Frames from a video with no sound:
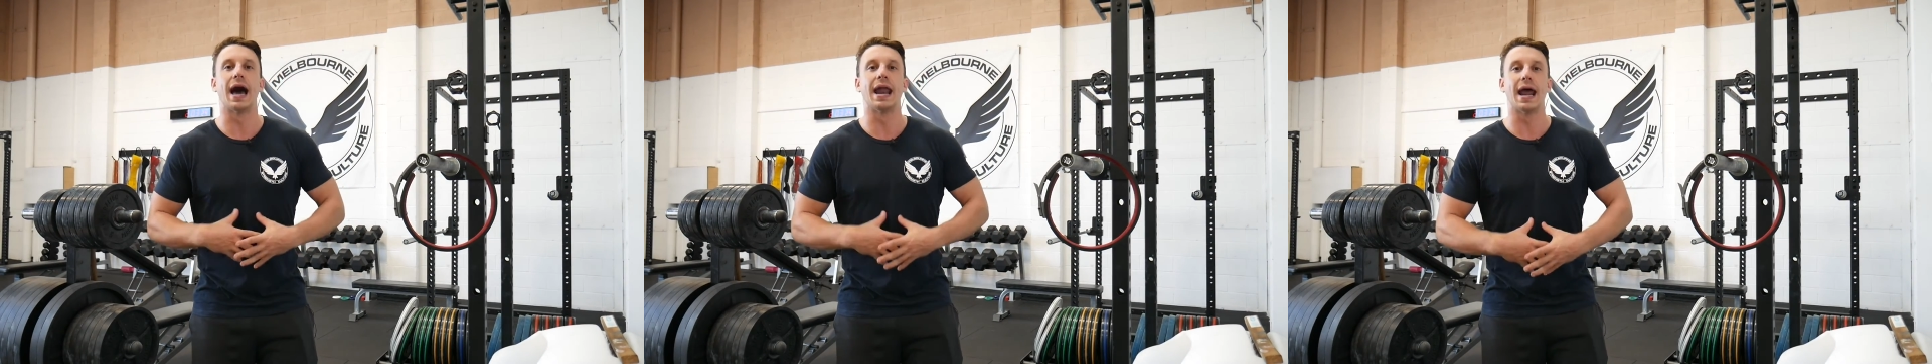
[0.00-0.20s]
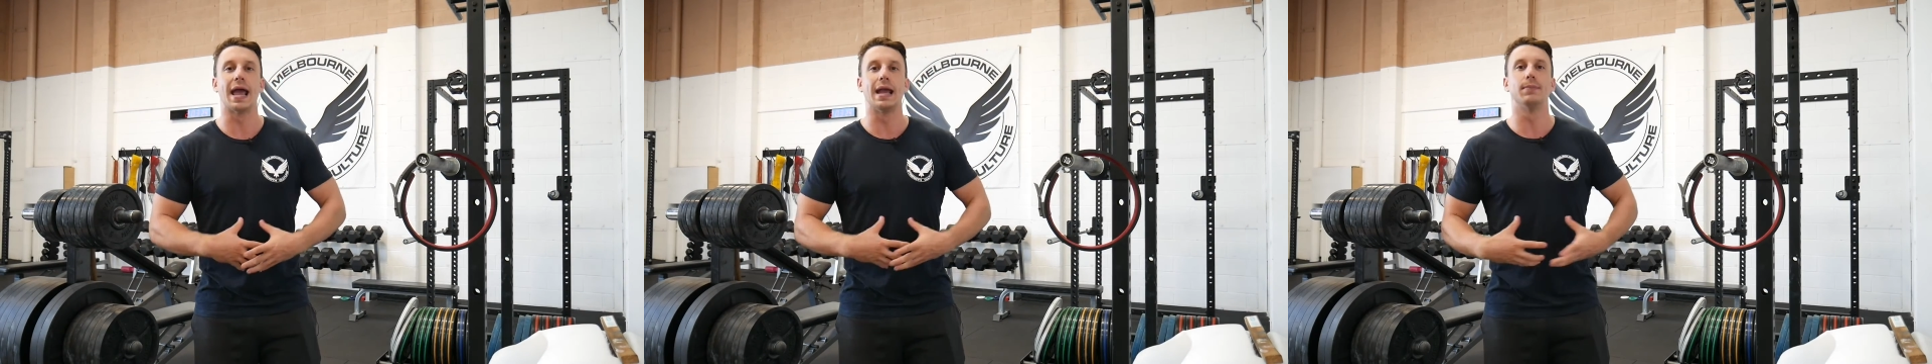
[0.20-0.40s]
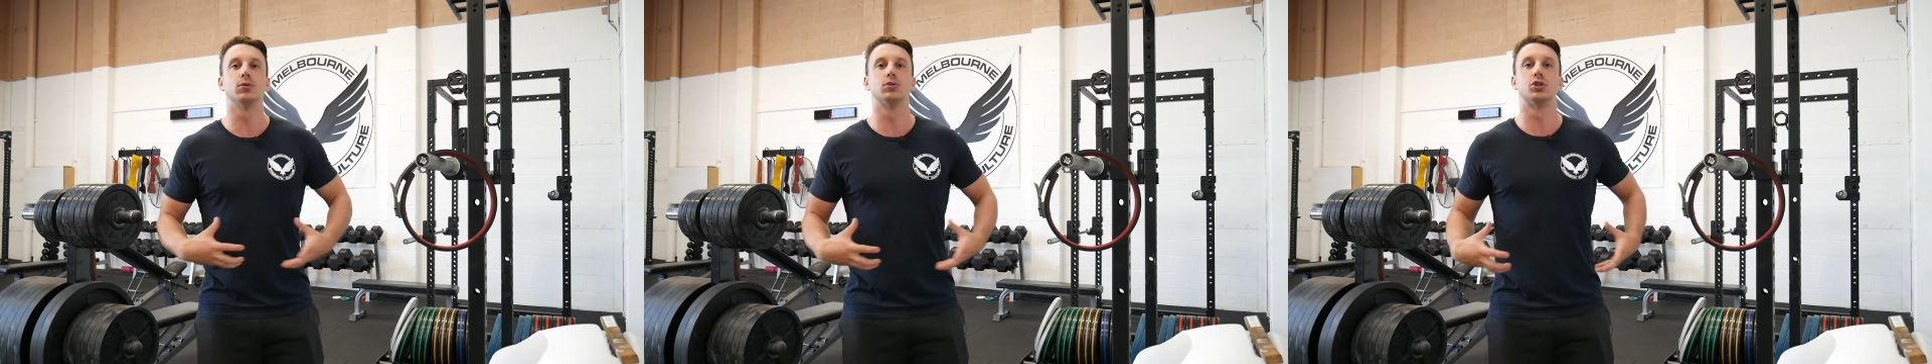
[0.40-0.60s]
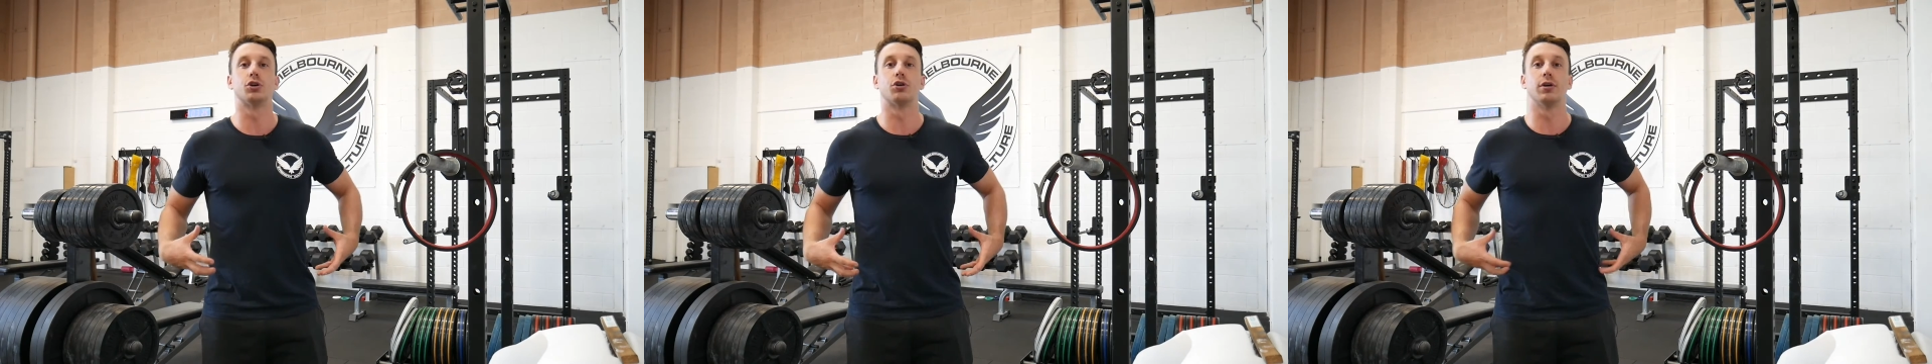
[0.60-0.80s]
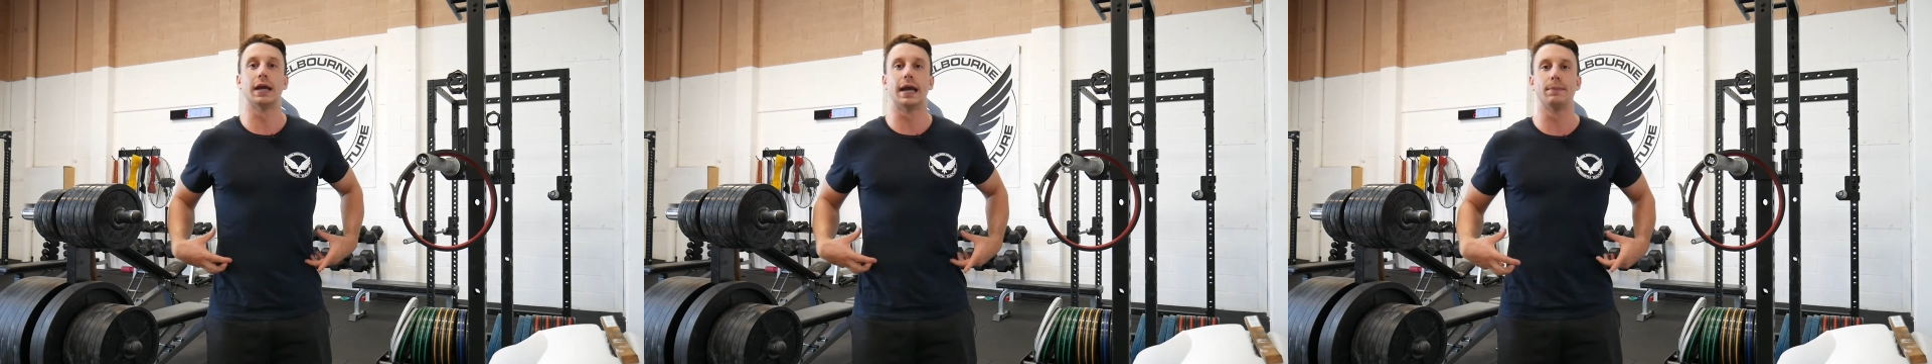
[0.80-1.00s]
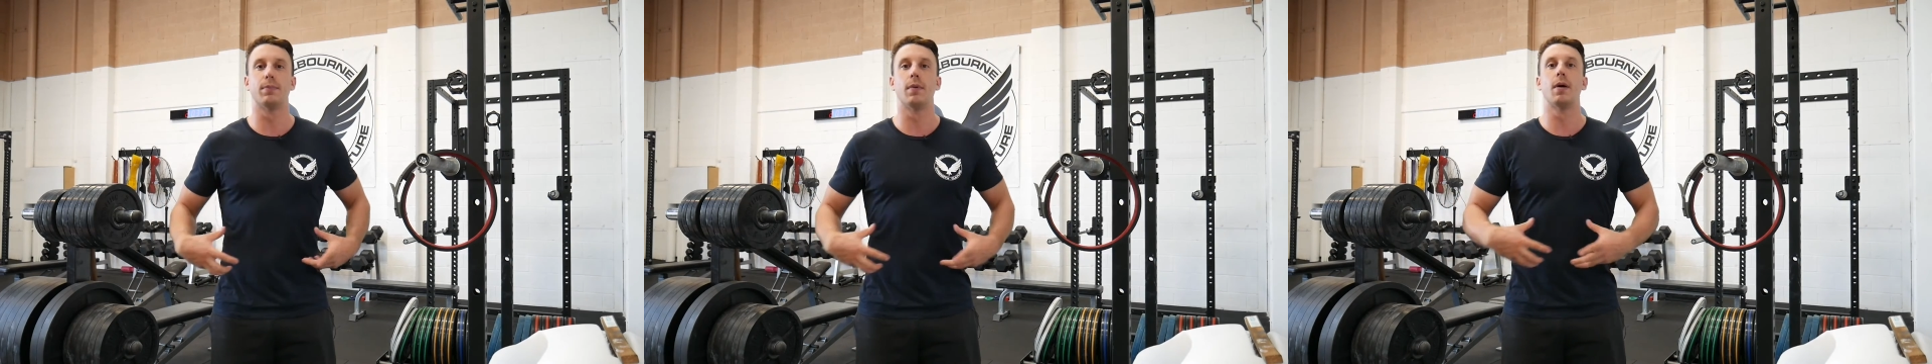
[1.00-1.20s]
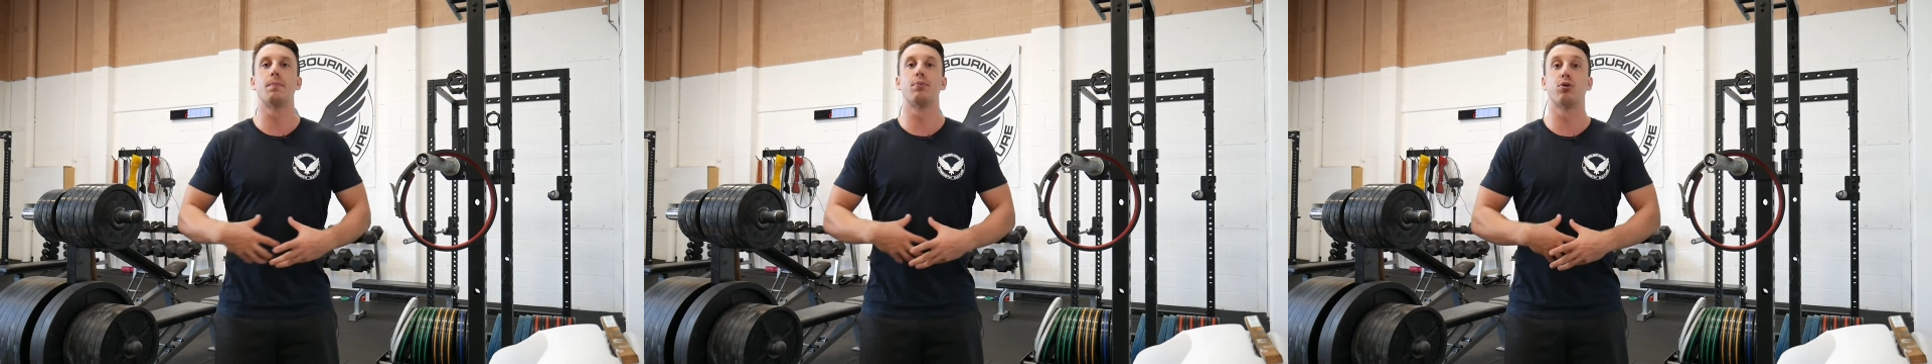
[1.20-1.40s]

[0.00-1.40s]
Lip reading: unable to create